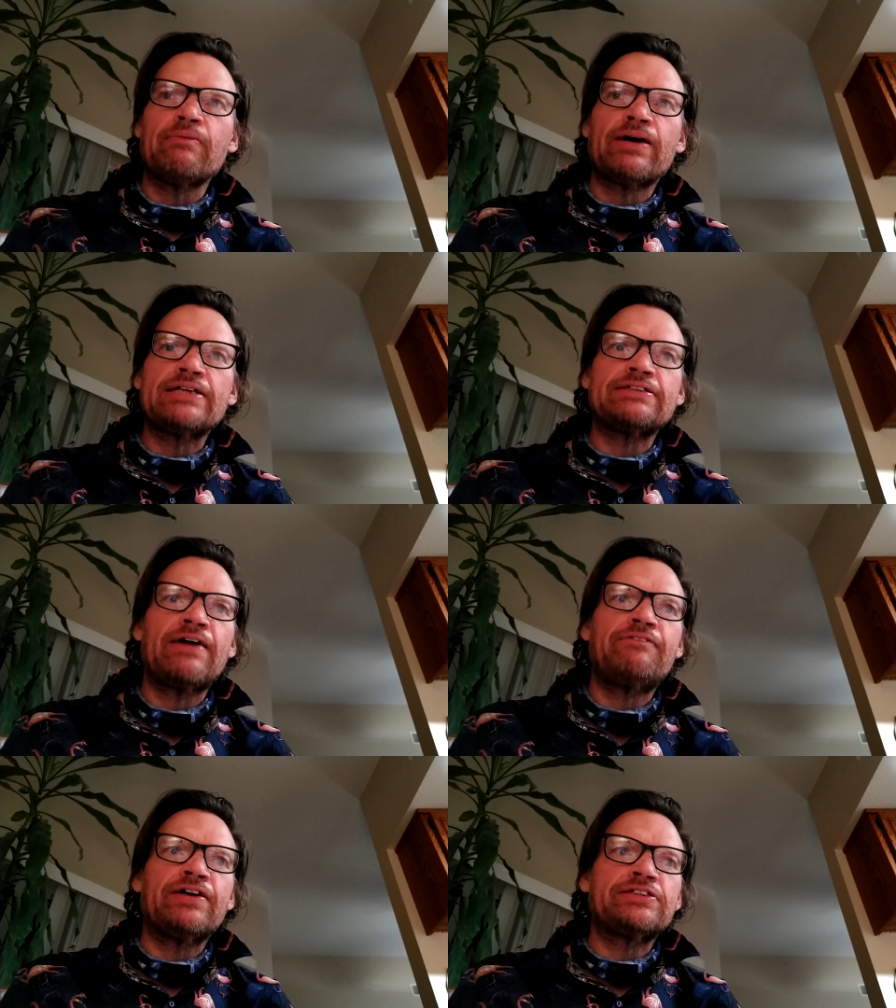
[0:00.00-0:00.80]
What kind of
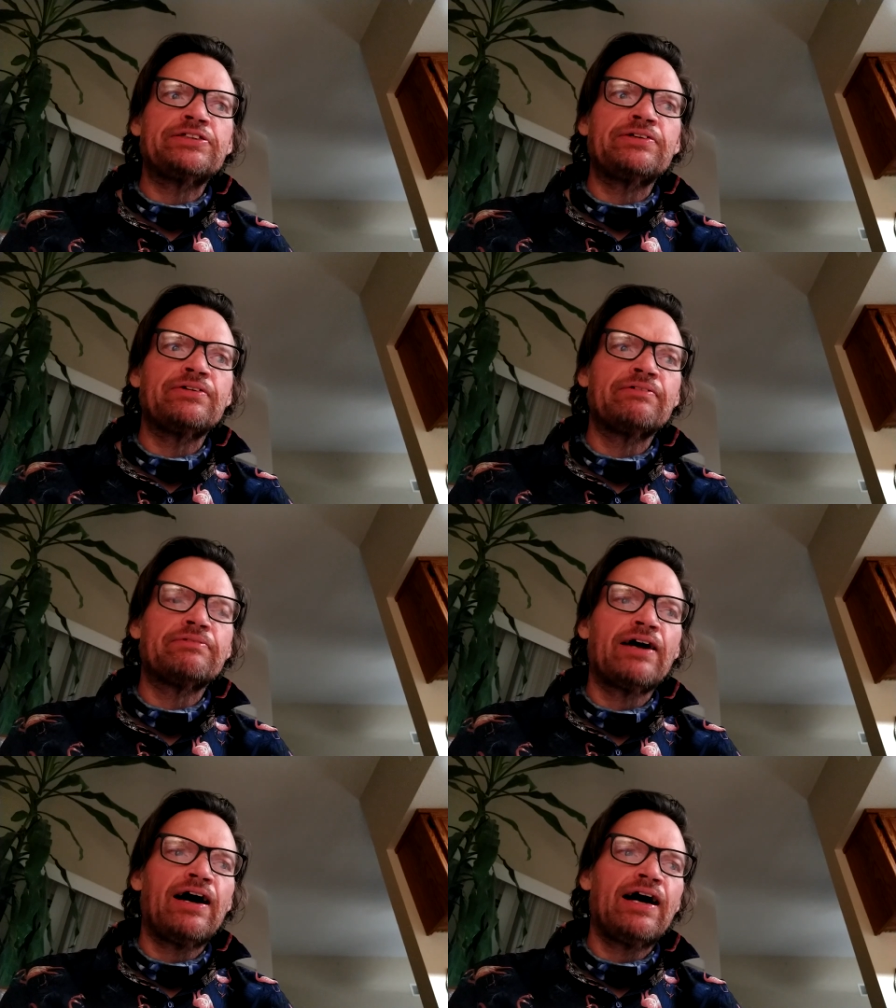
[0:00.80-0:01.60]
side effects
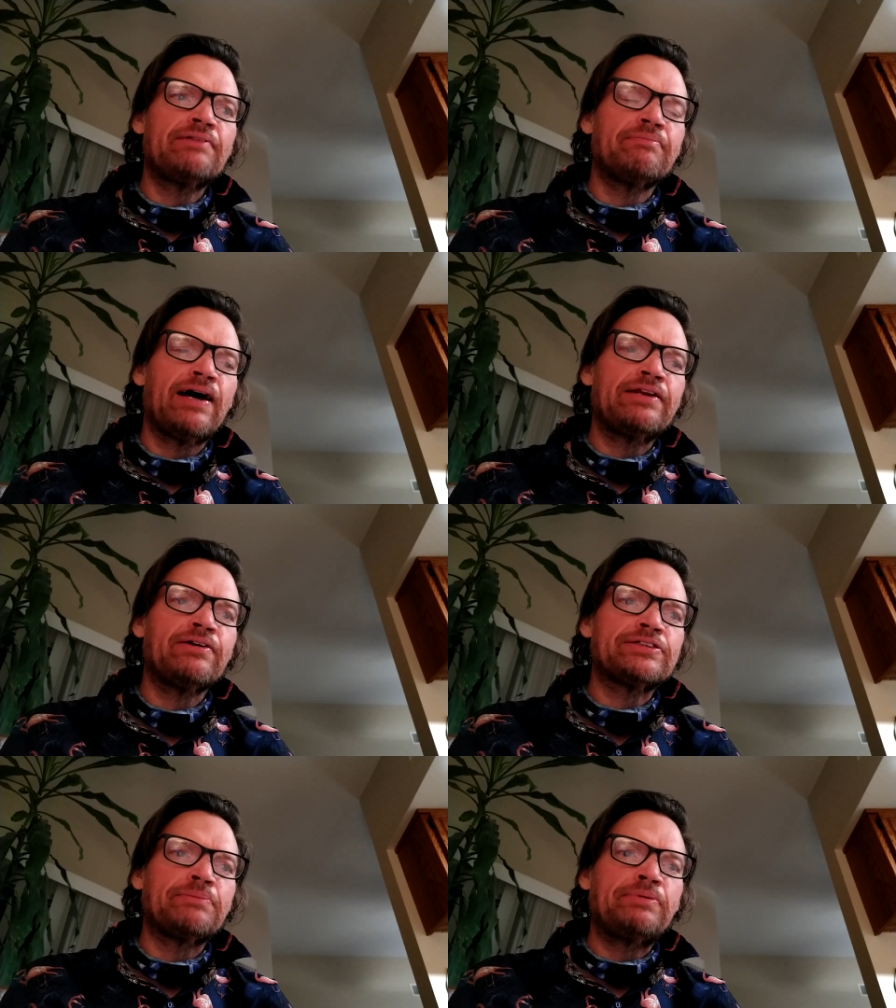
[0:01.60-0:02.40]
you got? I
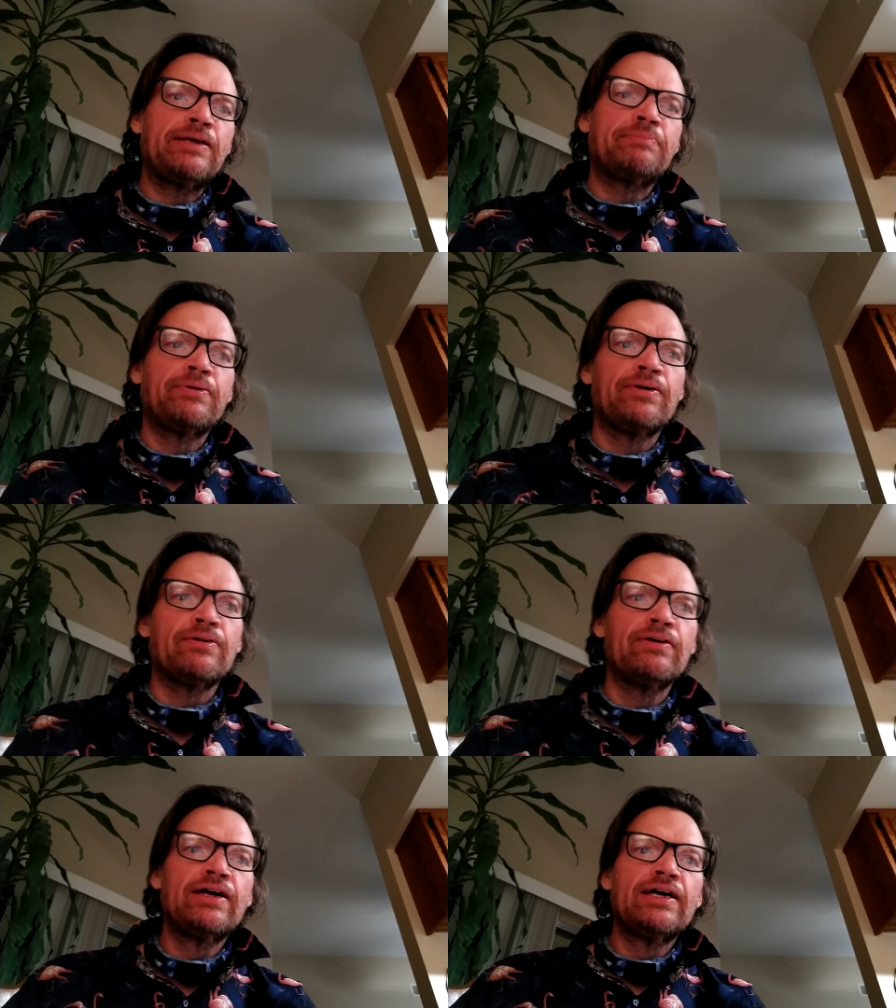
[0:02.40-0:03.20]
know some
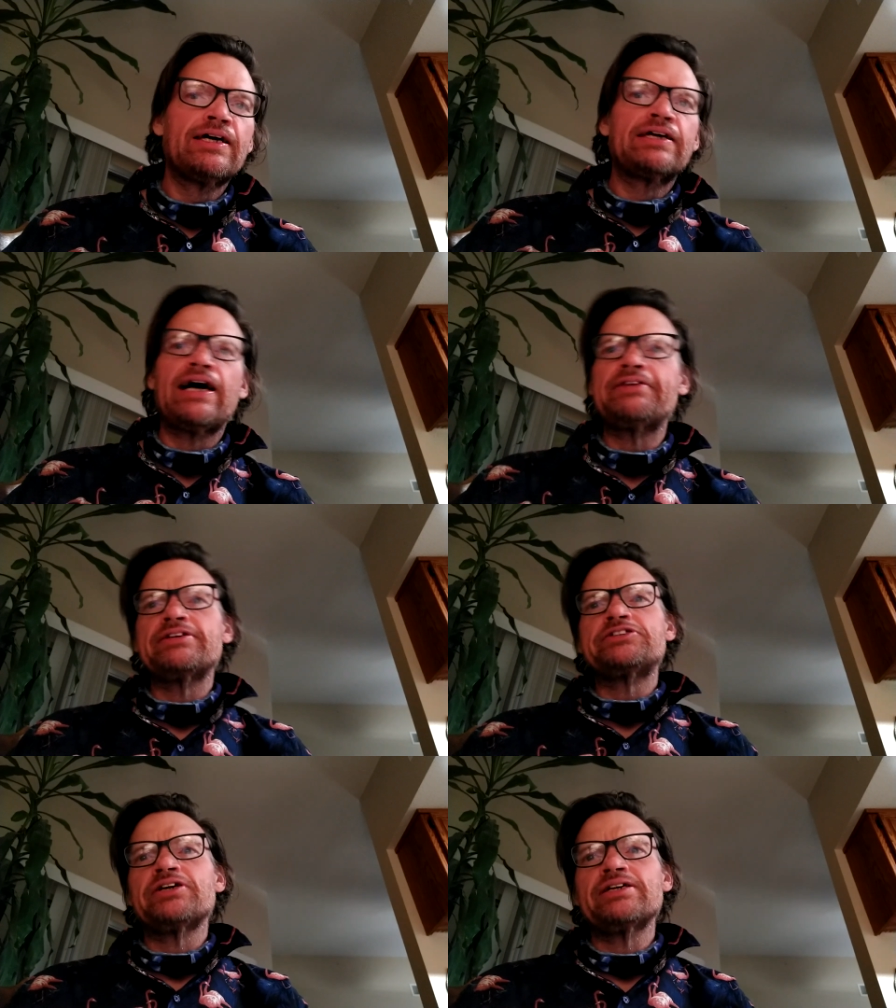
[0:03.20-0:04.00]
people got
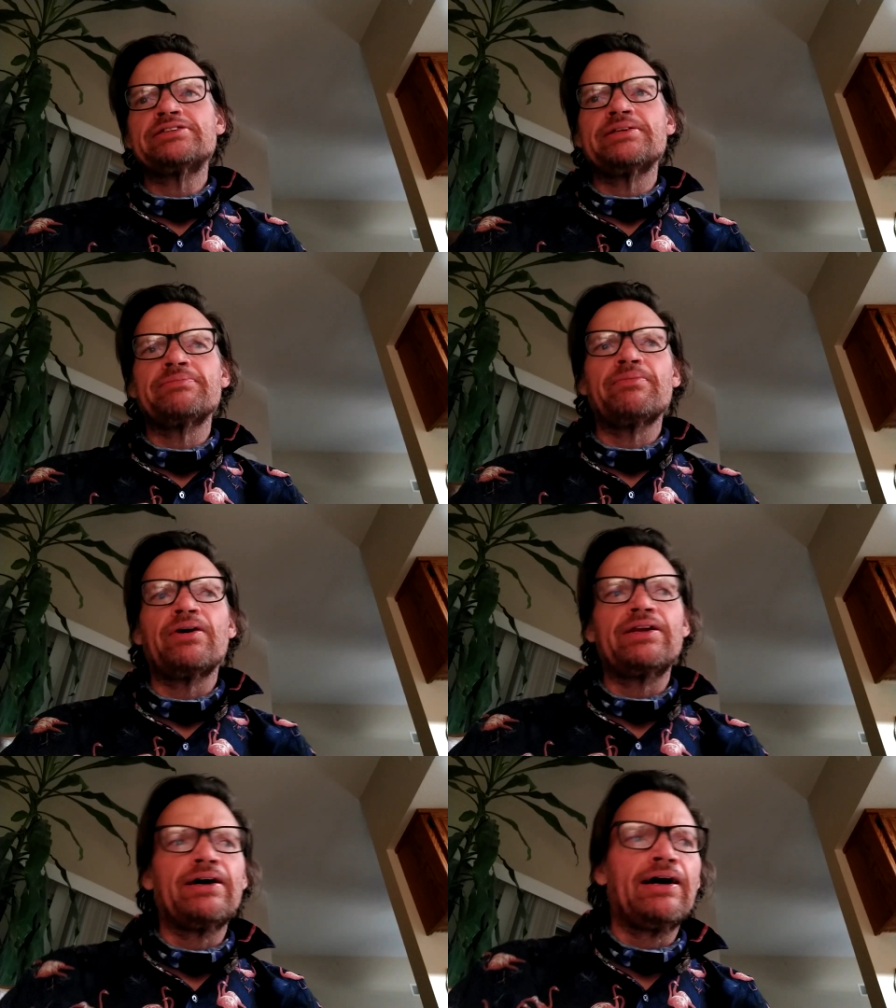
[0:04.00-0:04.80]
the Johnson
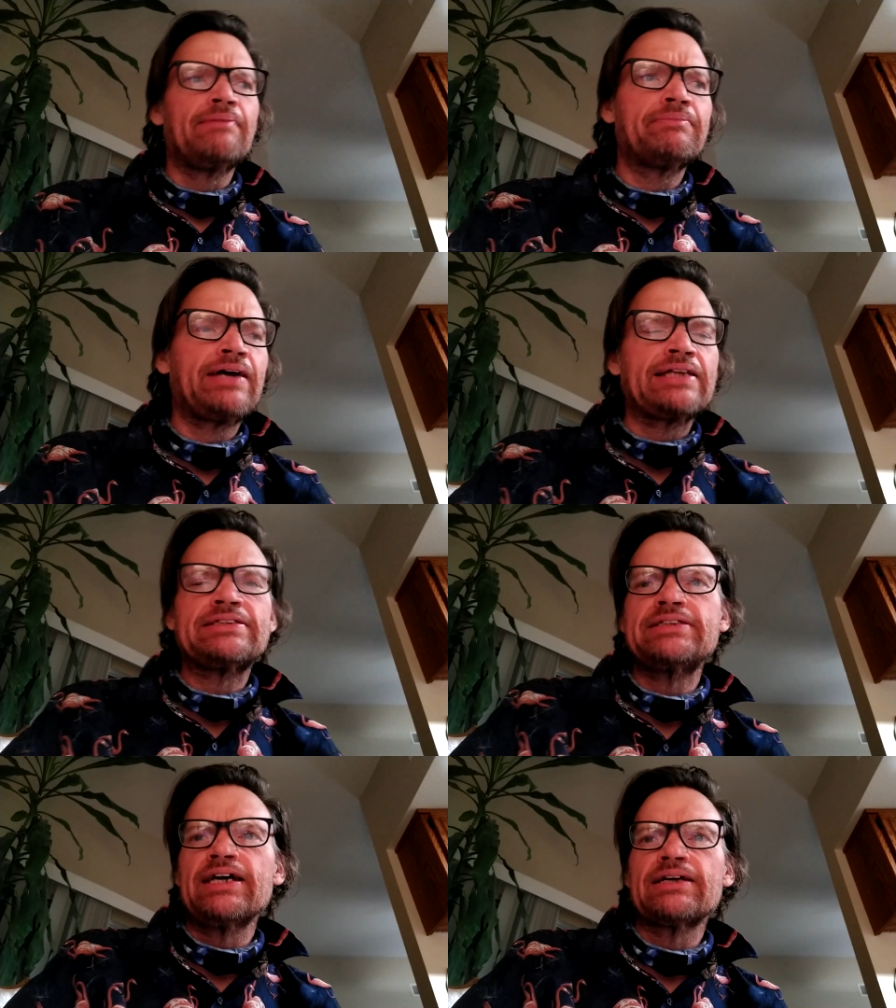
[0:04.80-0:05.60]
one, um, got
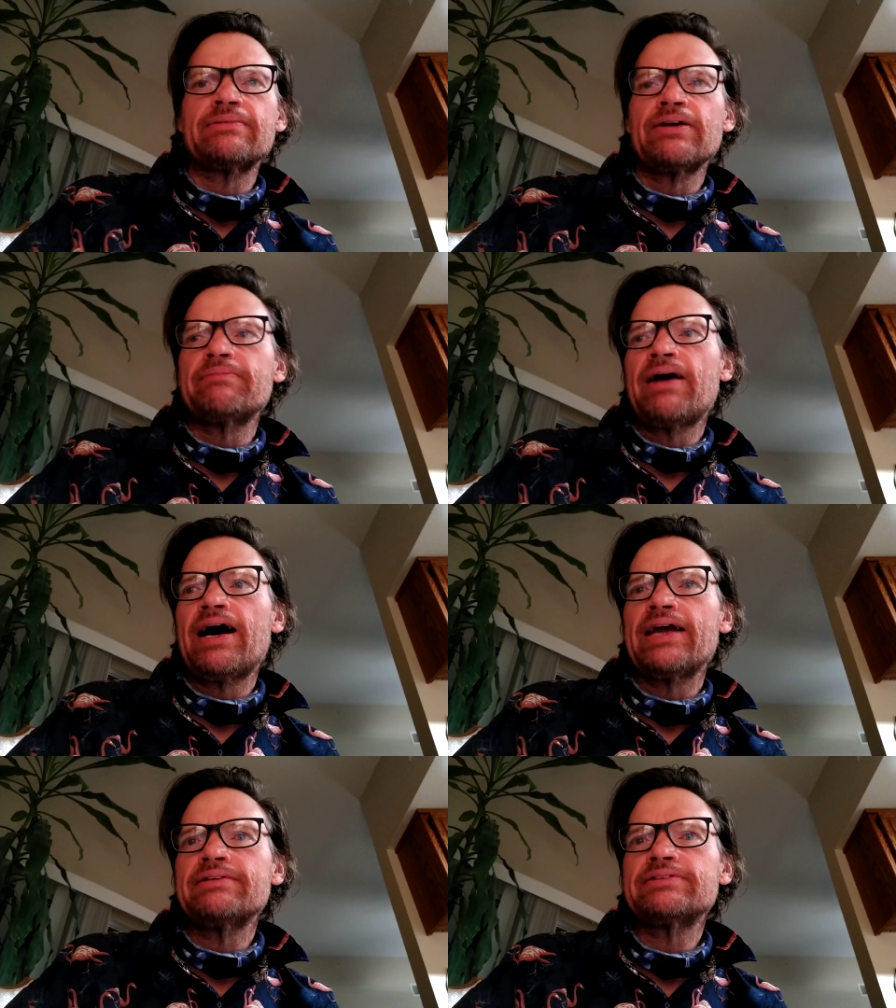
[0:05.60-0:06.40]
sick really
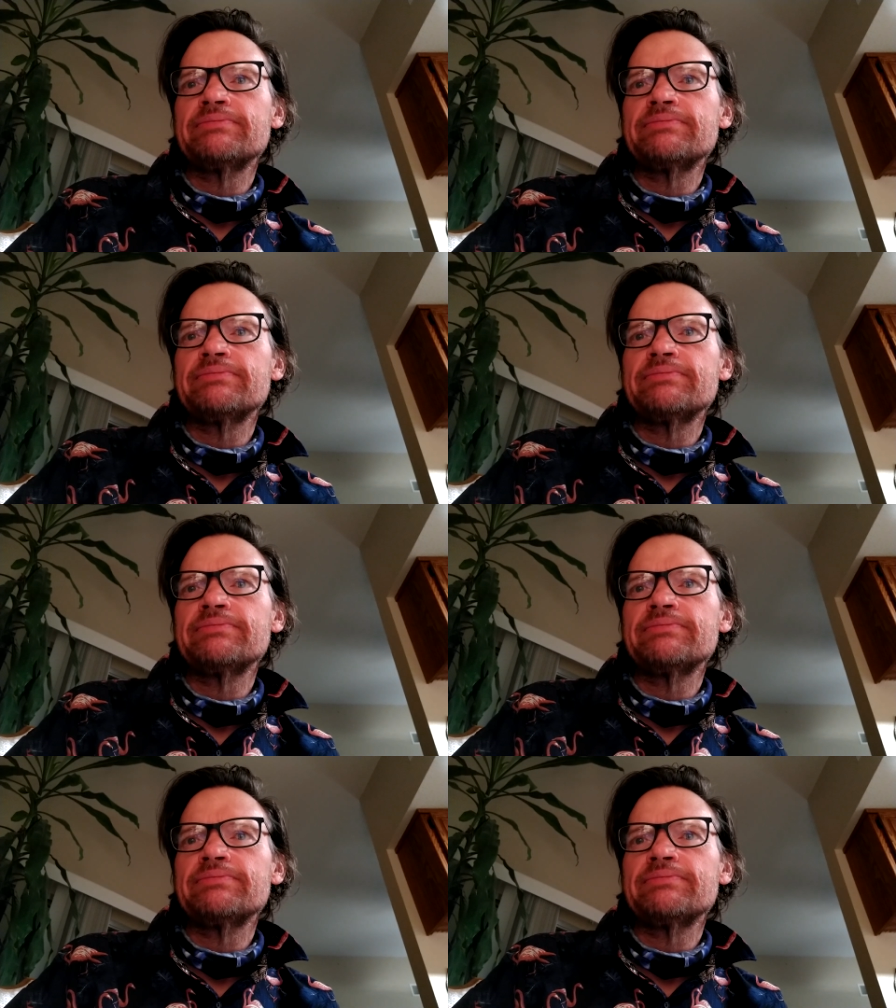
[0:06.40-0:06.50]
bad.